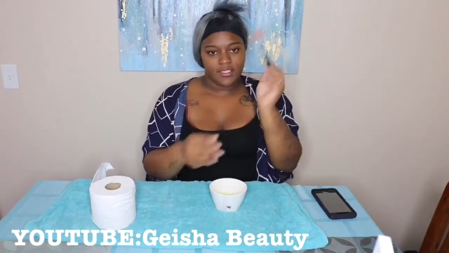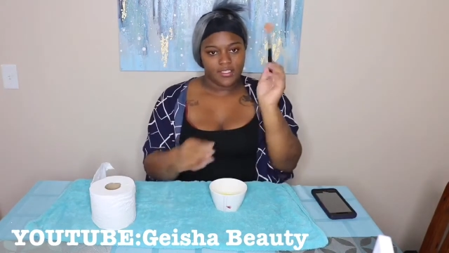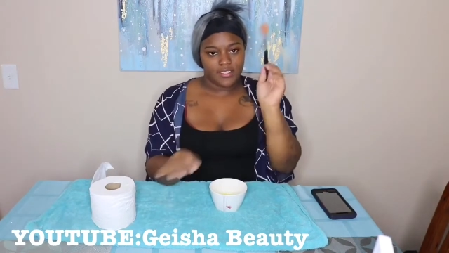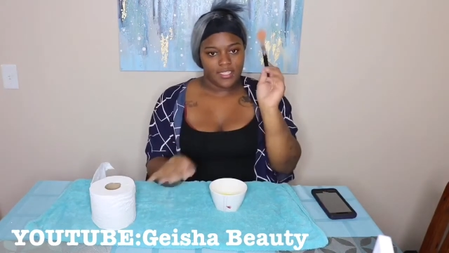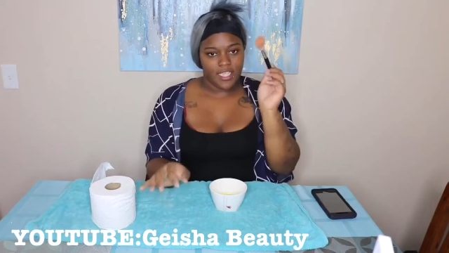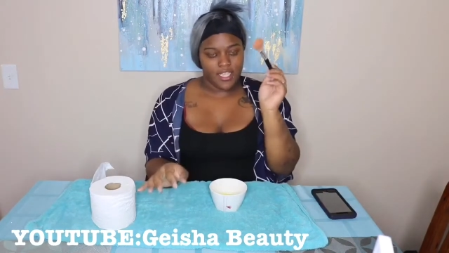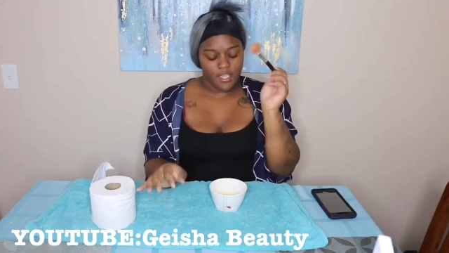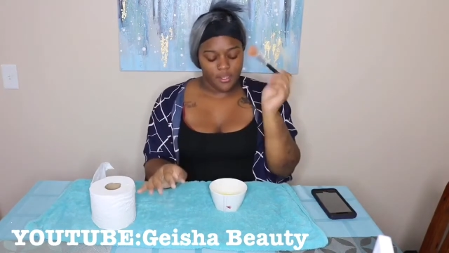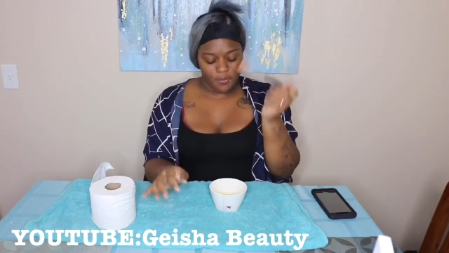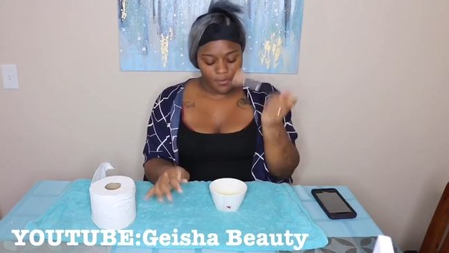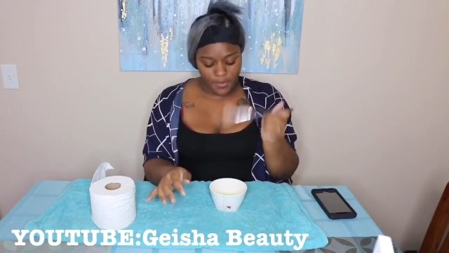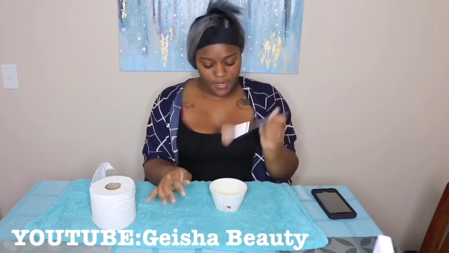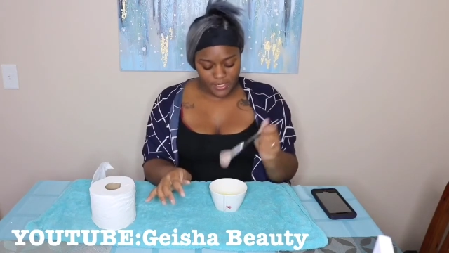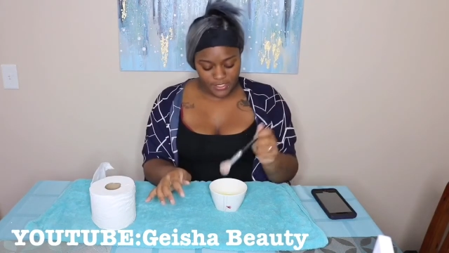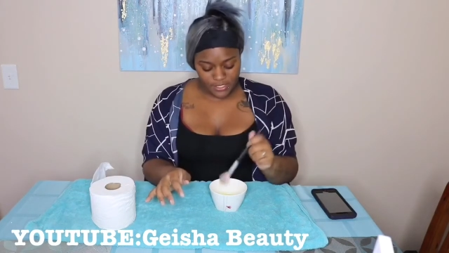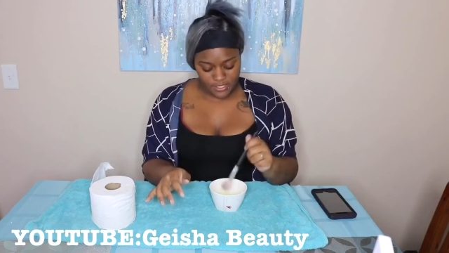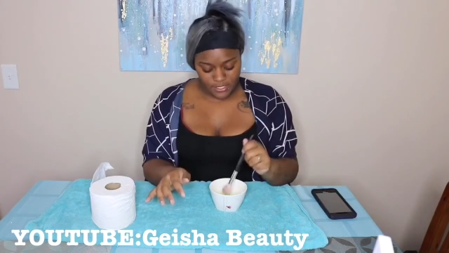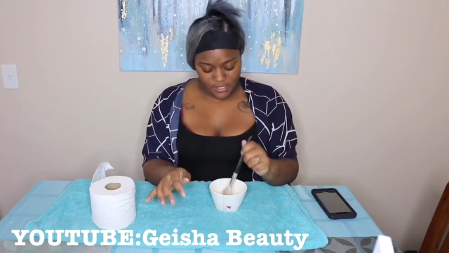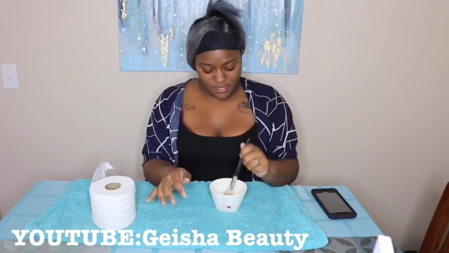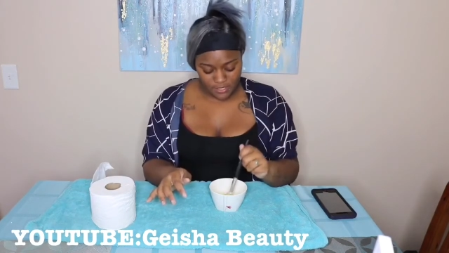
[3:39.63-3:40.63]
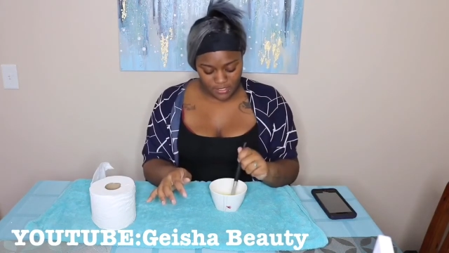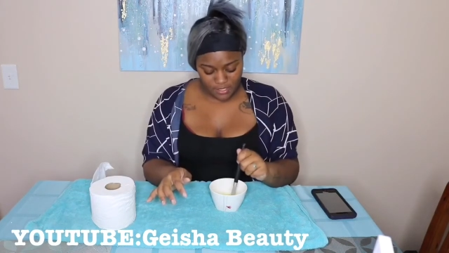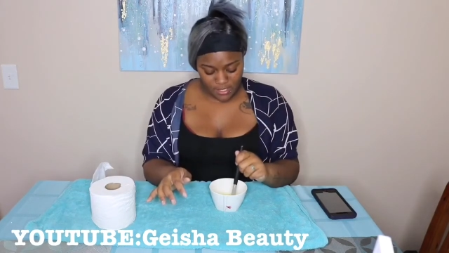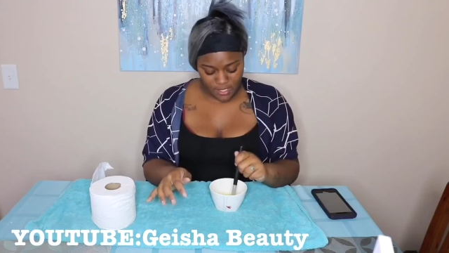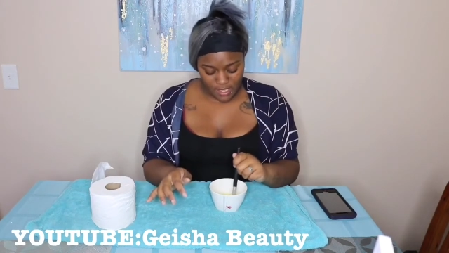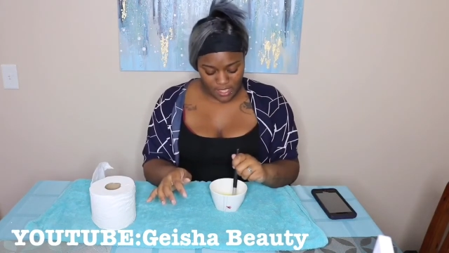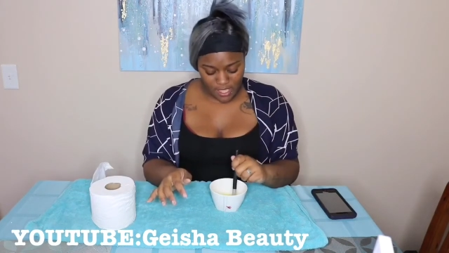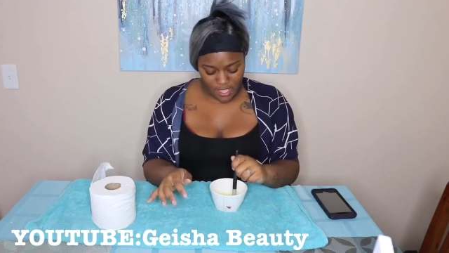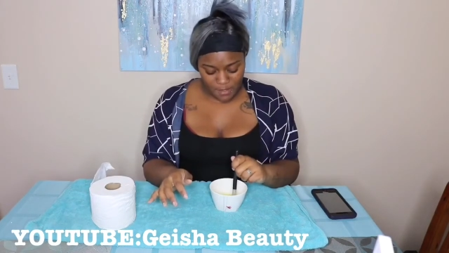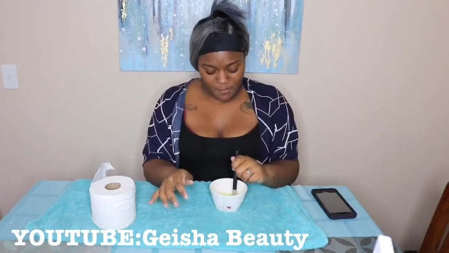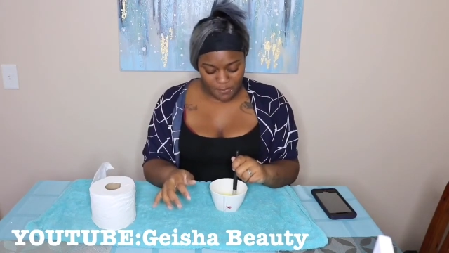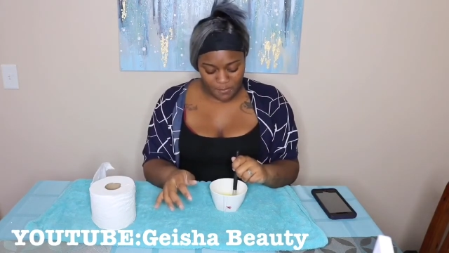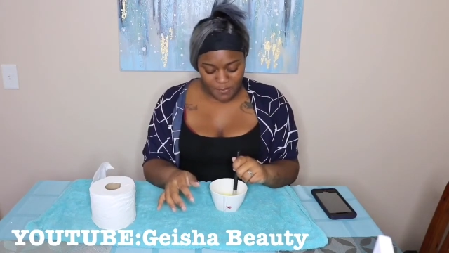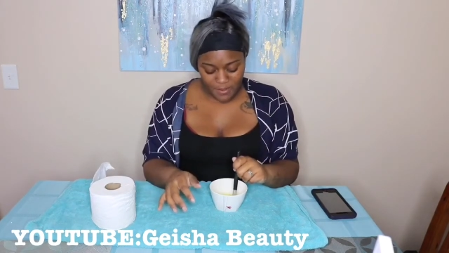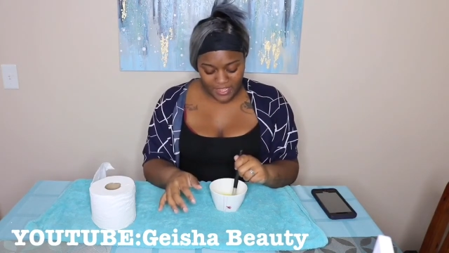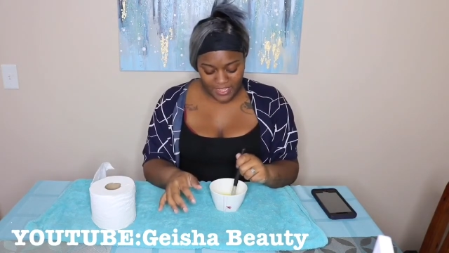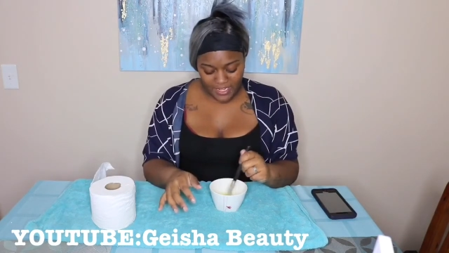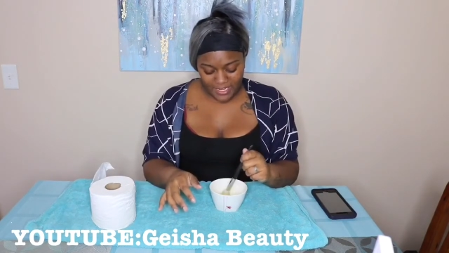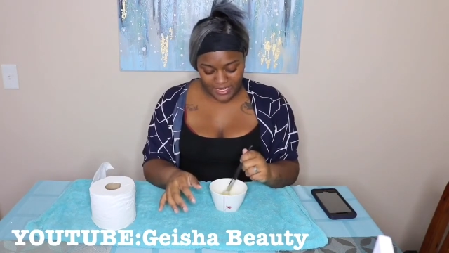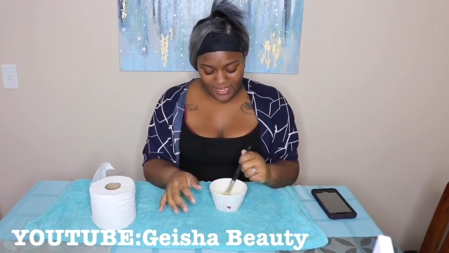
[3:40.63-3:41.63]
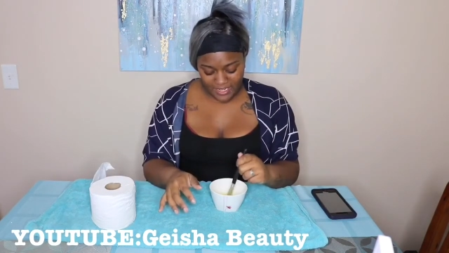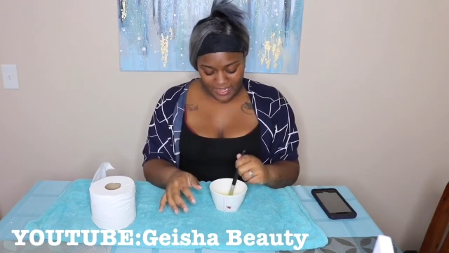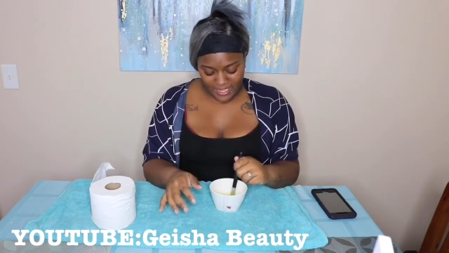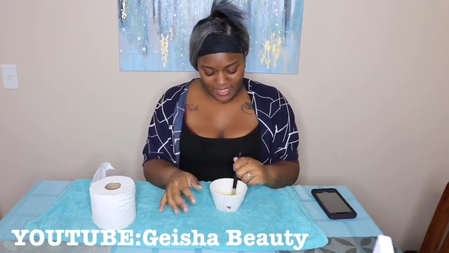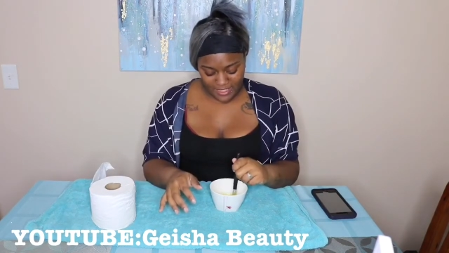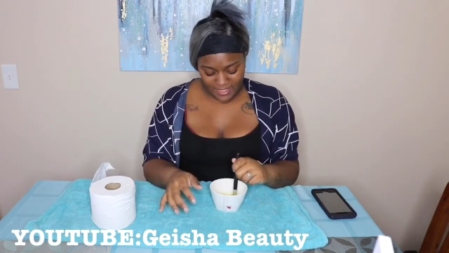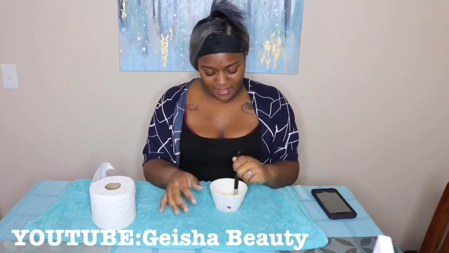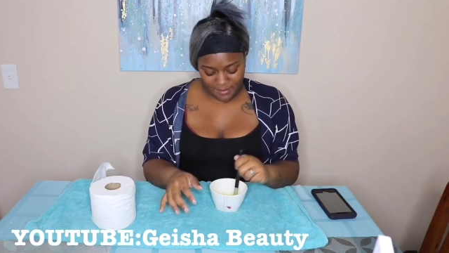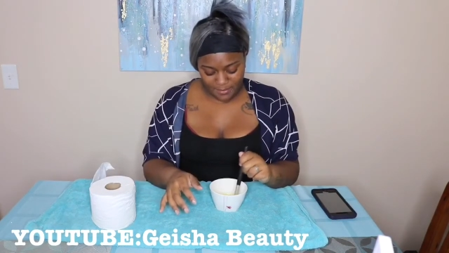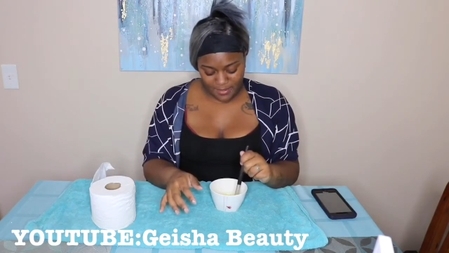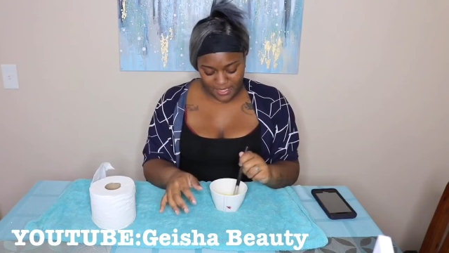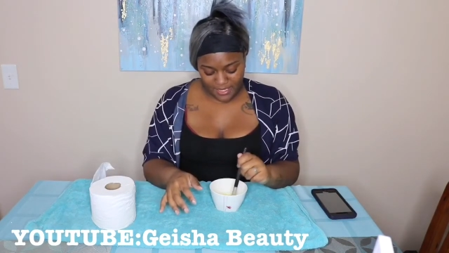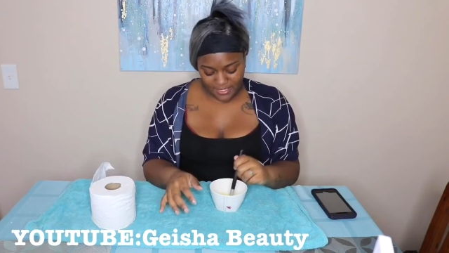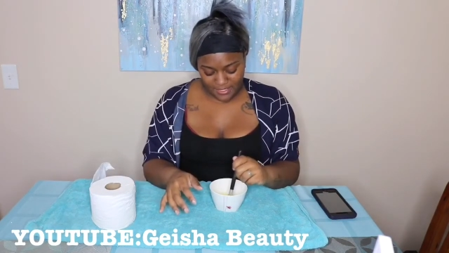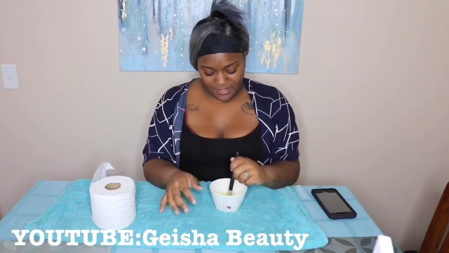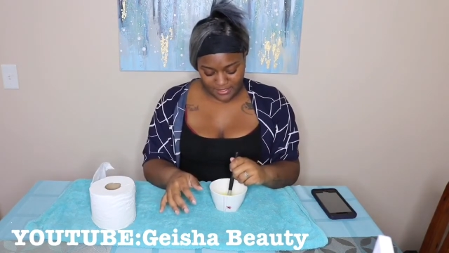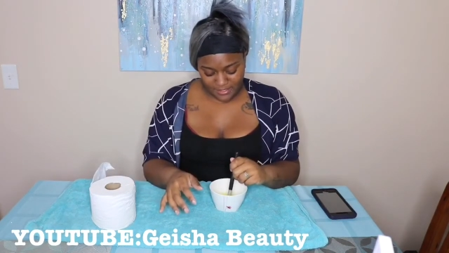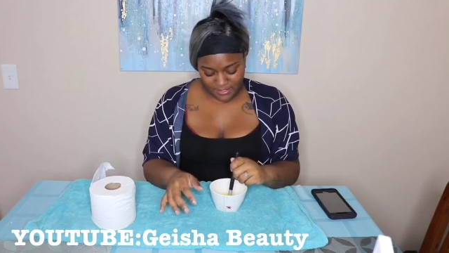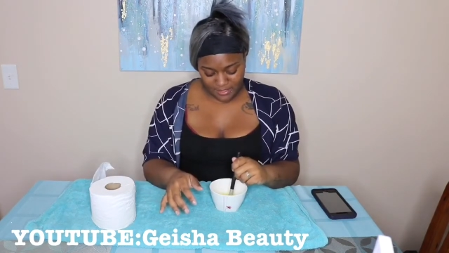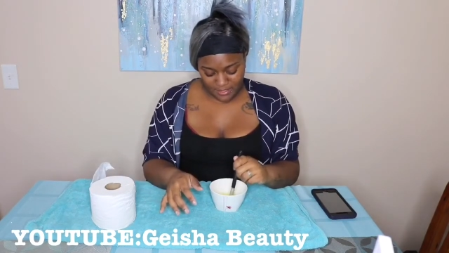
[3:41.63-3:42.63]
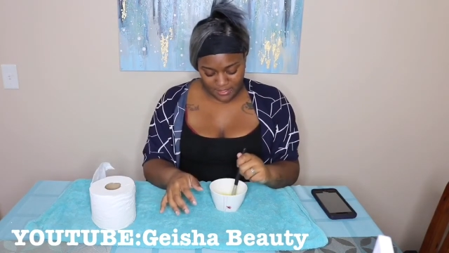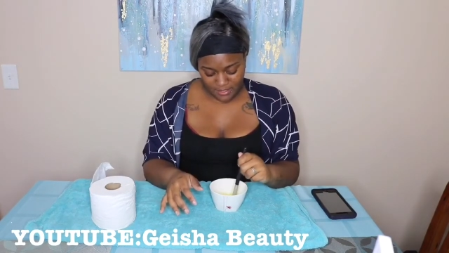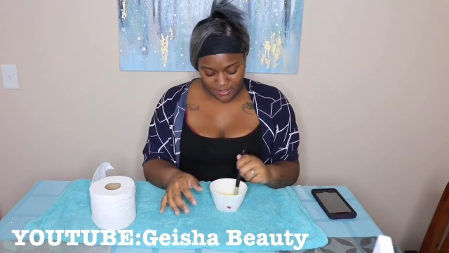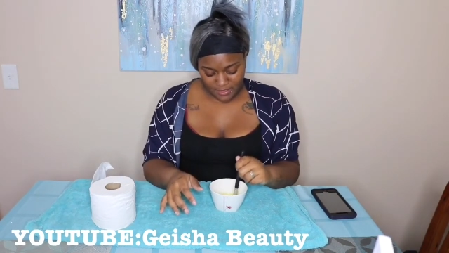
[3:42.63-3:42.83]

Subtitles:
Take your brush and put it in the mix